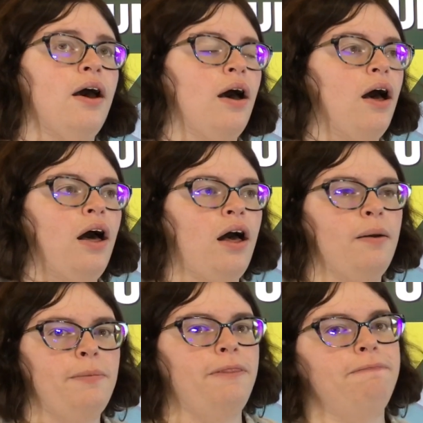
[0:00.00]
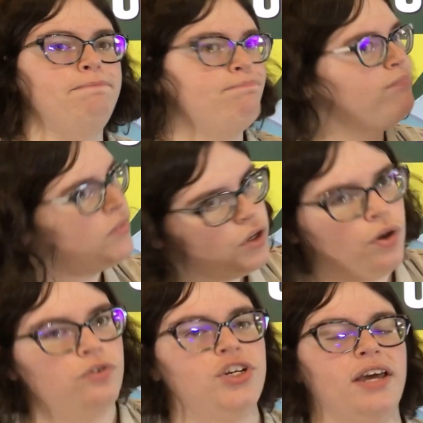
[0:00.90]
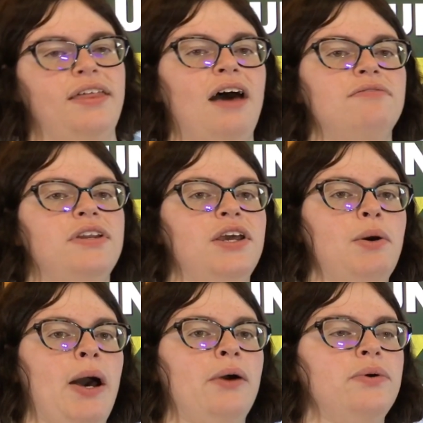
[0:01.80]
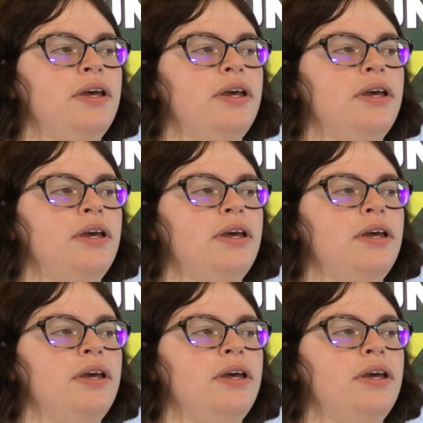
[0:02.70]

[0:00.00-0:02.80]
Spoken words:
go check that video out.